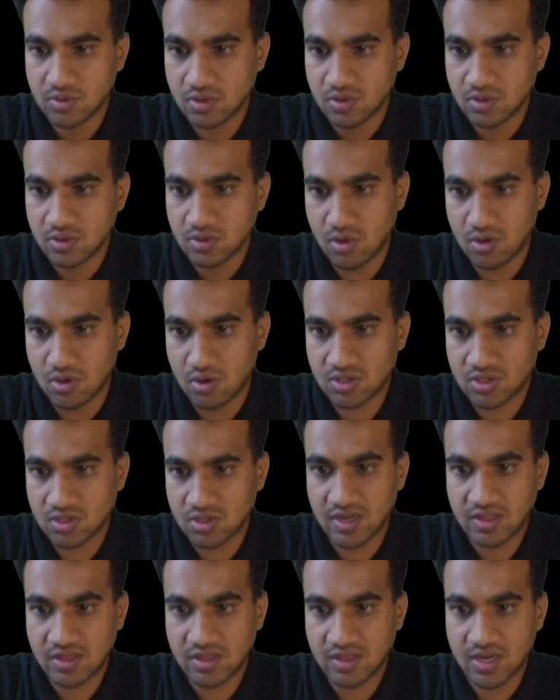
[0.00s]
cos
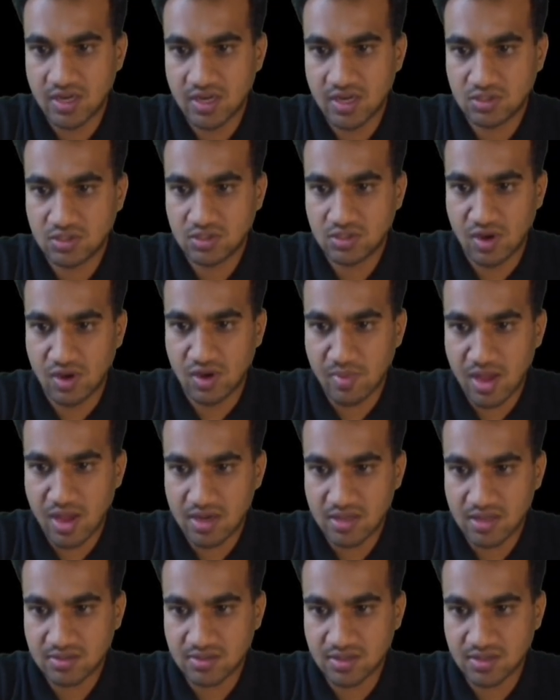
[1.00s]
square theta as 1
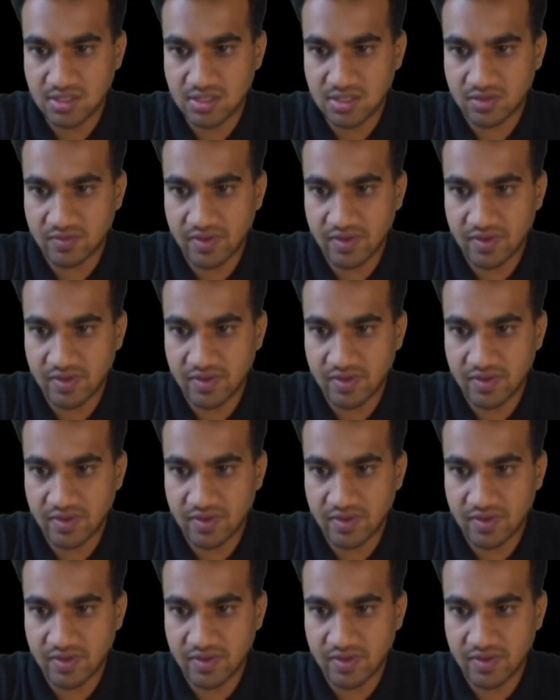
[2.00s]
minus sin square